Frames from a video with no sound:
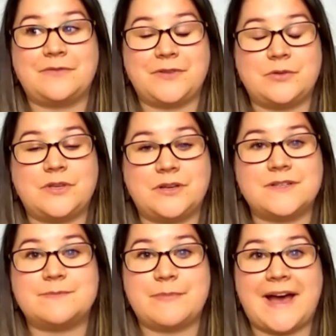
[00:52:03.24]
a few
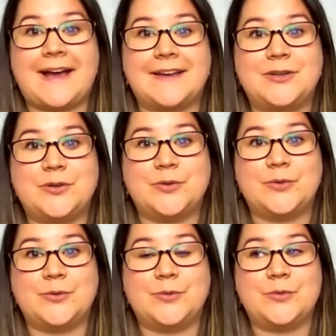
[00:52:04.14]
years back
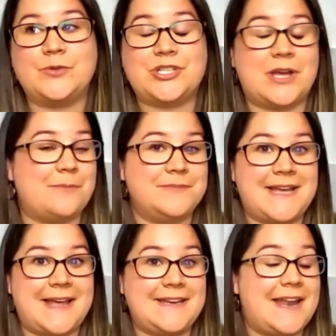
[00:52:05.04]
who jumped
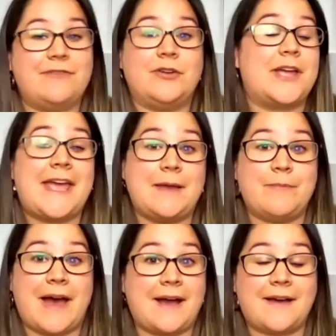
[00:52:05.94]
and never came
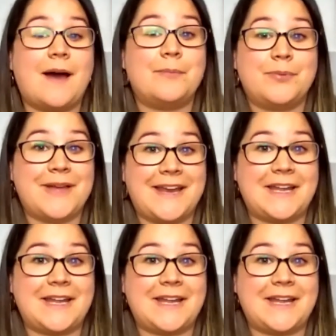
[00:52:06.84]
back up. Yes. And